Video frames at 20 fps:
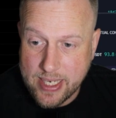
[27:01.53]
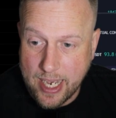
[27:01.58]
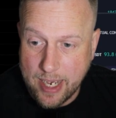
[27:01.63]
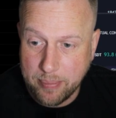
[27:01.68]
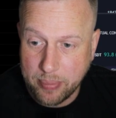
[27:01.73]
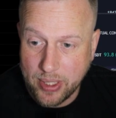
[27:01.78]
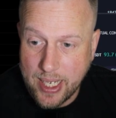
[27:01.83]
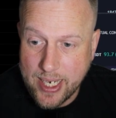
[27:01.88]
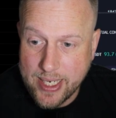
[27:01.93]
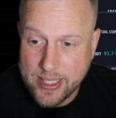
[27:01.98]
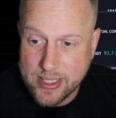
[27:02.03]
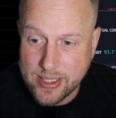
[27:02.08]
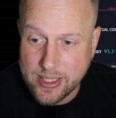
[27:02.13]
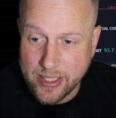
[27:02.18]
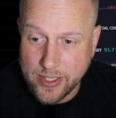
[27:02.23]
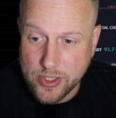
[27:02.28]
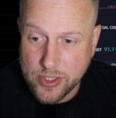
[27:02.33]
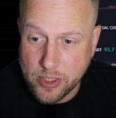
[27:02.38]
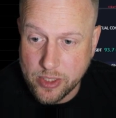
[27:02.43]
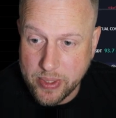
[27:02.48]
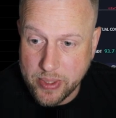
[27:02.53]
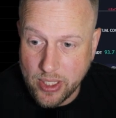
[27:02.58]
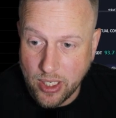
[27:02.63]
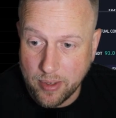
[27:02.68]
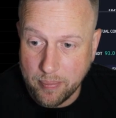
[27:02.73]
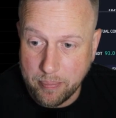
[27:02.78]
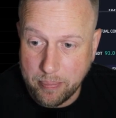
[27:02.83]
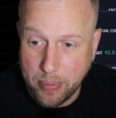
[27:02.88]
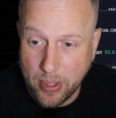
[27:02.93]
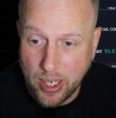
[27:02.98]
loss needs to be
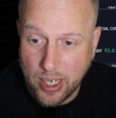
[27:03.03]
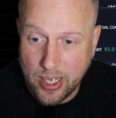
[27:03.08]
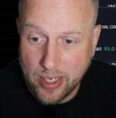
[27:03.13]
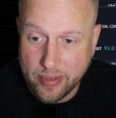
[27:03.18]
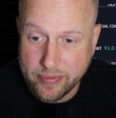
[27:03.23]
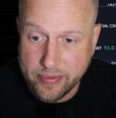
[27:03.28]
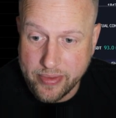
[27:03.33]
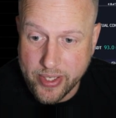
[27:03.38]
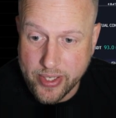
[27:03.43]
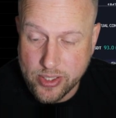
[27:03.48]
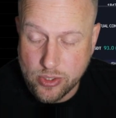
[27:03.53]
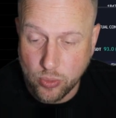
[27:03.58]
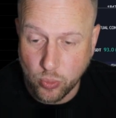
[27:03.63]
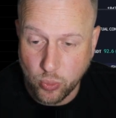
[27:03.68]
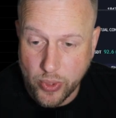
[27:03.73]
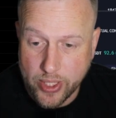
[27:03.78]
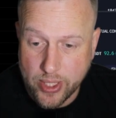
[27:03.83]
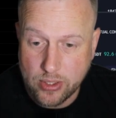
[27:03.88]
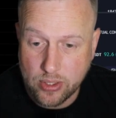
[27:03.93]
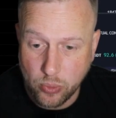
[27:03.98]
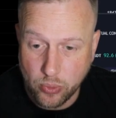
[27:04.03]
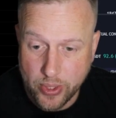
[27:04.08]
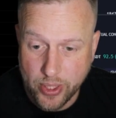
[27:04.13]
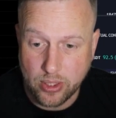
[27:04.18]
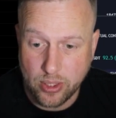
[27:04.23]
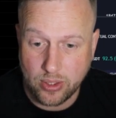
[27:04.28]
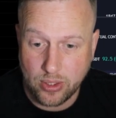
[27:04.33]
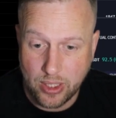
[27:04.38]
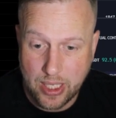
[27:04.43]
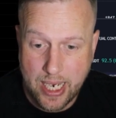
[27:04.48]
above this wick to wick
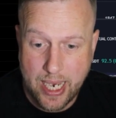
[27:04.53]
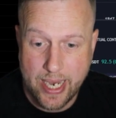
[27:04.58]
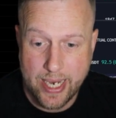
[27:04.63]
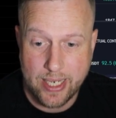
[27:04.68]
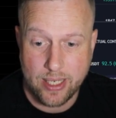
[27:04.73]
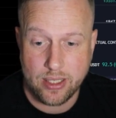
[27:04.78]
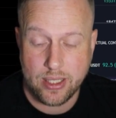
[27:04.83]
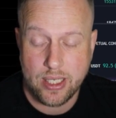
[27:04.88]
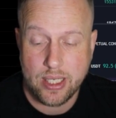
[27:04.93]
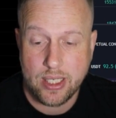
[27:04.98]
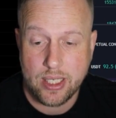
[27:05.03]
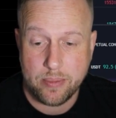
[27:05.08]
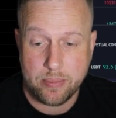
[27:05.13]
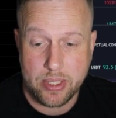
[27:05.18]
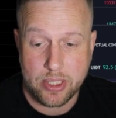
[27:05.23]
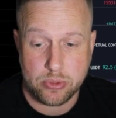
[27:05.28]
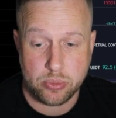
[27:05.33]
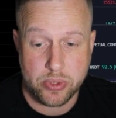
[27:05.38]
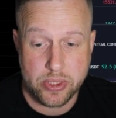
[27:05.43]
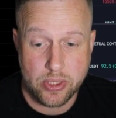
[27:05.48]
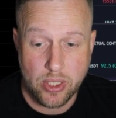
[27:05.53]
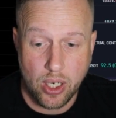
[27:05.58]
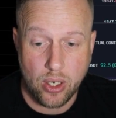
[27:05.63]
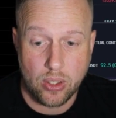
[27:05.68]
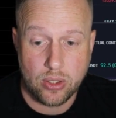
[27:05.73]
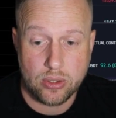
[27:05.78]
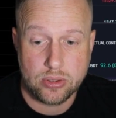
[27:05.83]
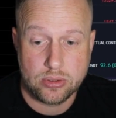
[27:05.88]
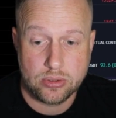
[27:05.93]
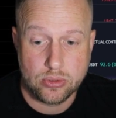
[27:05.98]
line, because we
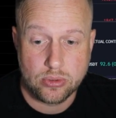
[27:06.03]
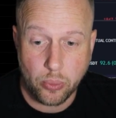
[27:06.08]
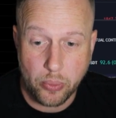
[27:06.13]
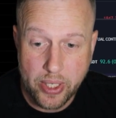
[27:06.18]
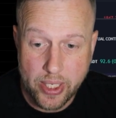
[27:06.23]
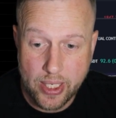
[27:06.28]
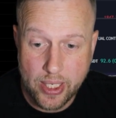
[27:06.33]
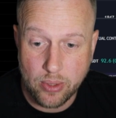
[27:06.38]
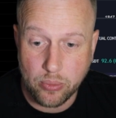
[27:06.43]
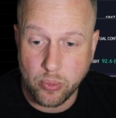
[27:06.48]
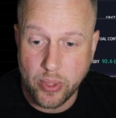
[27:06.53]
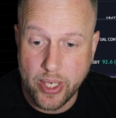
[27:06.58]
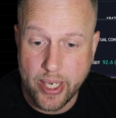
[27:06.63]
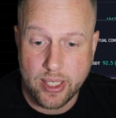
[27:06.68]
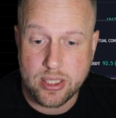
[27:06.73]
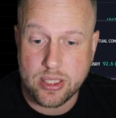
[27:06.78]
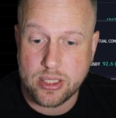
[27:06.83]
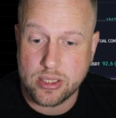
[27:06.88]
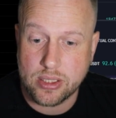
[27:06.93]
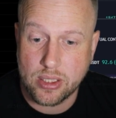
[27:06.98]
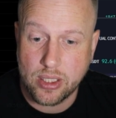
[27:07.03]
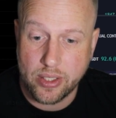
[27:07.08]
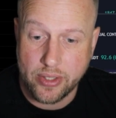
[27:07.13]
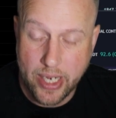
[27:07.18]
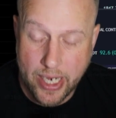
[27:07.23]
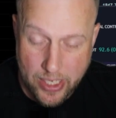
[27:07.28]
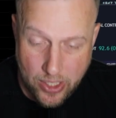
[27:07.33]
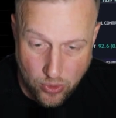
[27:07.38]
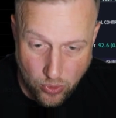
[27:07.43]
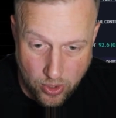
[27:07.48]
know we get wicks
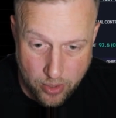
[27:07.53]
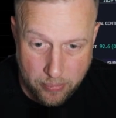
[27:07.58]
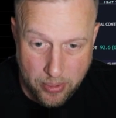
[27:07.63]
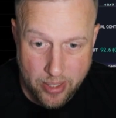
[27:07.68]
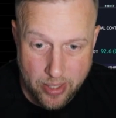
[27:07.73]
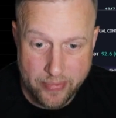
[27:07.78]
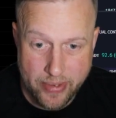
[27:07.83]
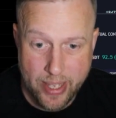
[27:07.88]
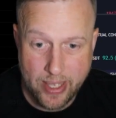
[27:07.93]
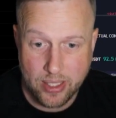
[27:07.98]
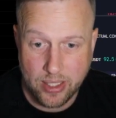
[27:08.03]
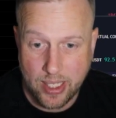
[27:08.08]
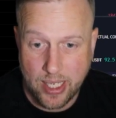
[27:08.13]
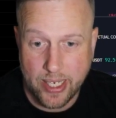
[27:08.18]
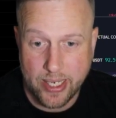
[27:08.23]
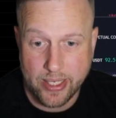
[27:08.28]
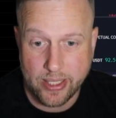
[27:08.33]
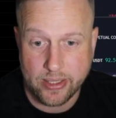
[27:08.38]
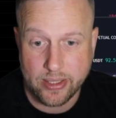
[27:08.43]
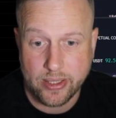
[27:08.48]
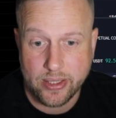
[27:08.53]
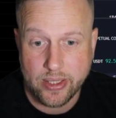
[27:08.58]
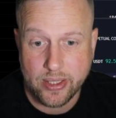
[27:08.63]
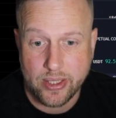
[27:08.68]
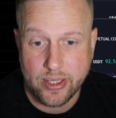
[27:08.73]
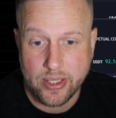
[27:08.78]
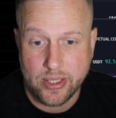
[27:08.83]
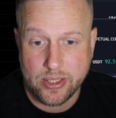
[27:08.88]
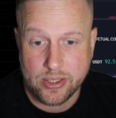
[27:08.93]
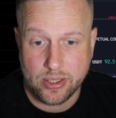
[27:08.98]
that go above that line.
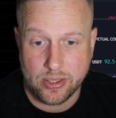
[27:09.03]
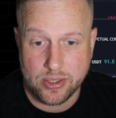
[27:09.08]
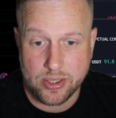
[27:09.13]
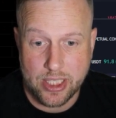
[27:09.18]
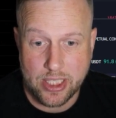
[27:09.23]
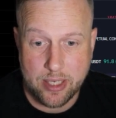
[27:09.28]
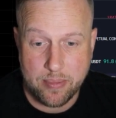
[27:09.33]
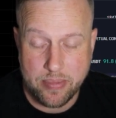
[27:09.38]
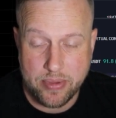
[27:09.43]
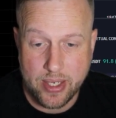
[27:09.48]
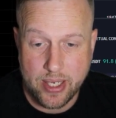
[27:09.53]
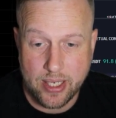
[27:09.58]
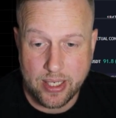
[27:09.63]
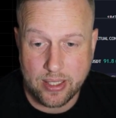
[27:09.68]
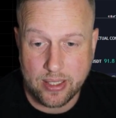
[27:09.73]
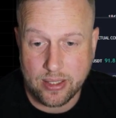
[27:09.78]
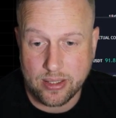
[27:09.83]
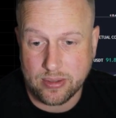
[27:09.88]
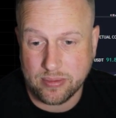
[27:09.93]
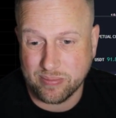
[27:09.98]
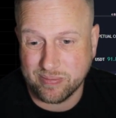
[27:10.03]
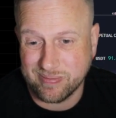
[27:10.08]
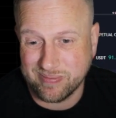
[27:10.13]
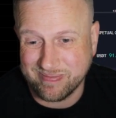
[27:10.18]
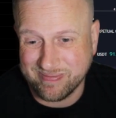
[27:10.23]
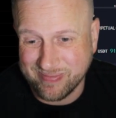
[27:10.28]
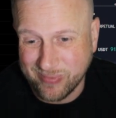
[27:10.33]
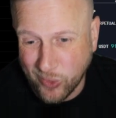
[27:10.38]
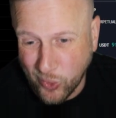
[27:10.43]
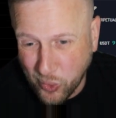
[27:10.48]
So same thing
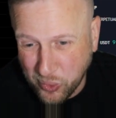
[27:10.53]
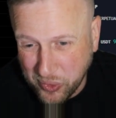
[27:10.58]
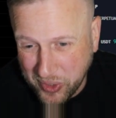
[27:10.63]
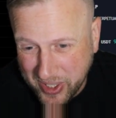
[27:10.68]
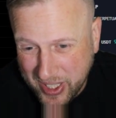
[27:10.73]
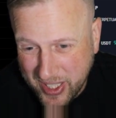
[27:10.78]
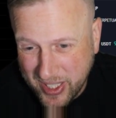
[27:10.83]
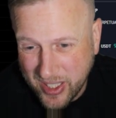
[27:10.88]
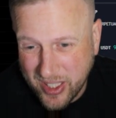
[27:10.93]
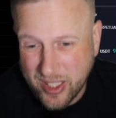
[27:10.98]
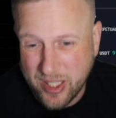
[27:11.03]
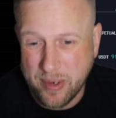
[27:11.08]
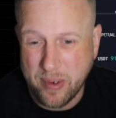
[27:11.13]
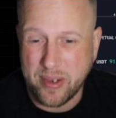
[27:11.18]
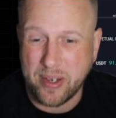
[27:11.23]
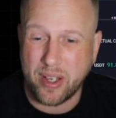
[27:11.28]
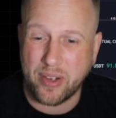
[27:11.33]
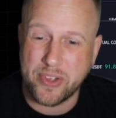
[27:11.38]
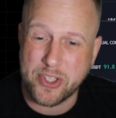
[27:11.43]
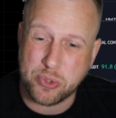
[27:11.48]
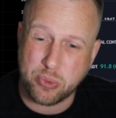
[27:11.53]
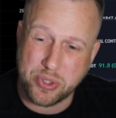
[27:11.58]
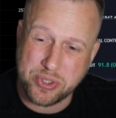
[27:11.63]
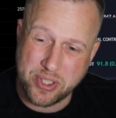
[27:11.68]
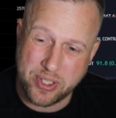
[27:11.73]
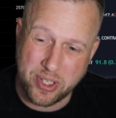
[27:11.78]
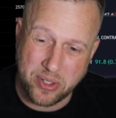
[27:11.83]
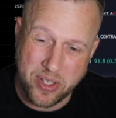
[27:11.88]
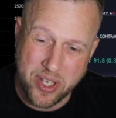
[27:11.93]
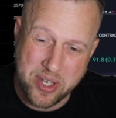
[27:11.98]
over here. Now this wasn't
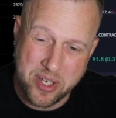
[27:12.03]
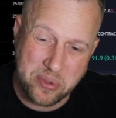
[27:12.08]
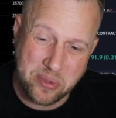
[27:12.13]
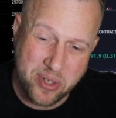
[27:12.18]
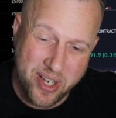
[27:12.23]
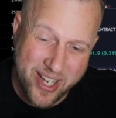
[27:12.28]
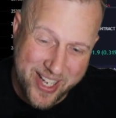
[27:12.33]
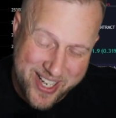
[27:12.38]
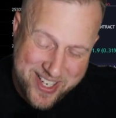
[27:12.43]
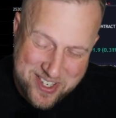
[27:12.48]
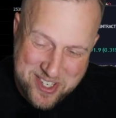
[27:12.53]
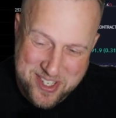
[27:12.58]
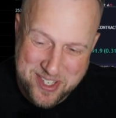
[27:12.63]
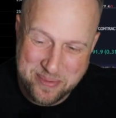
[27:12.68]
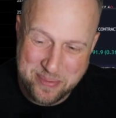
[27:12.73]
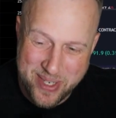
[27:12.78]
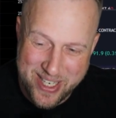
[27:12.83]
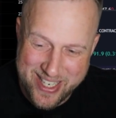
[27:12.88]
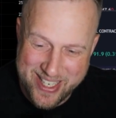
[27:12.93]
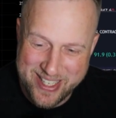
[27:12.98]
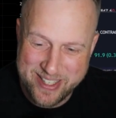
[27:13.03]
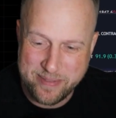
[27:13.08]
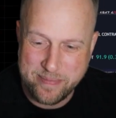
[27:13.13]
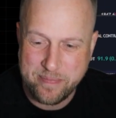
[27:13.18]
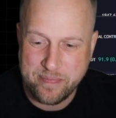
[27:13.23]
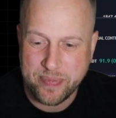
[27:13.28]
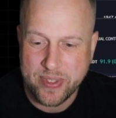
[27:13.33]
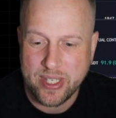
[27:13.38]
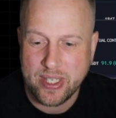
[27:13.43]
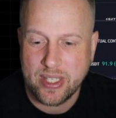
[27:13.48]
a great range to be in,
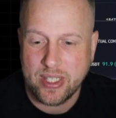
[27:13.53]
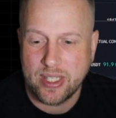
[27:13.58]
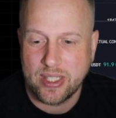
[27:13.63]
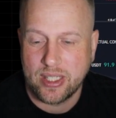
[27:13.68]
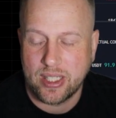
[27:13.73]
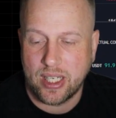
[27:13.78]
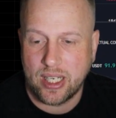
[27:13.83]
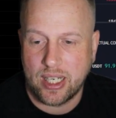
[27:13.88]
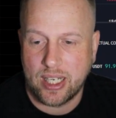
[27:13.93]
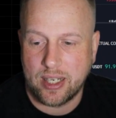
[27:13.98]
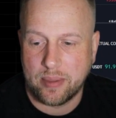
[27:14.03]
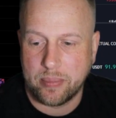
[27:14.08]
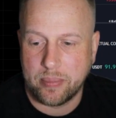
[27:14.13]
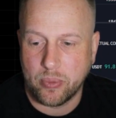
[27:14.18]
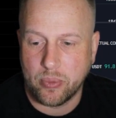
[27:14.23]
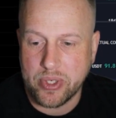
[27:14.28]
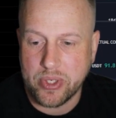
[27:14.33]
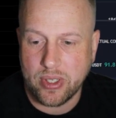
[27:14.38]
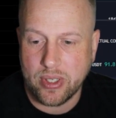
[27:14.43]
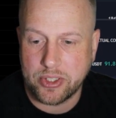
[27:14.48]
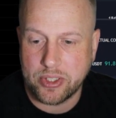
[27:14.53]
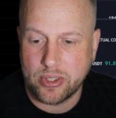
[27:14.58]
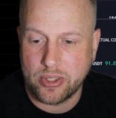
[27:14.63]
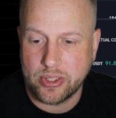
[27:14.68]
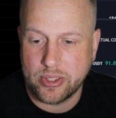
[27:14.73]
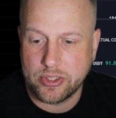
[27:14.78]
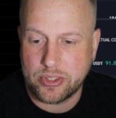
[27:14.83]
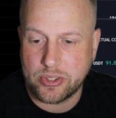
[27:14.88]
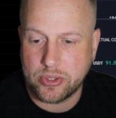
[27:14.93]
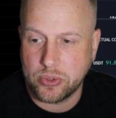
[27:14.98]
but when you enter
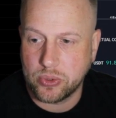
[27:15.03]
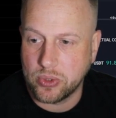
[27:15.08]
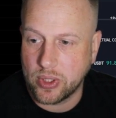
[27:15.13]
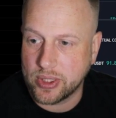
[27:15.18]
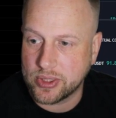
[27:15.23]
into a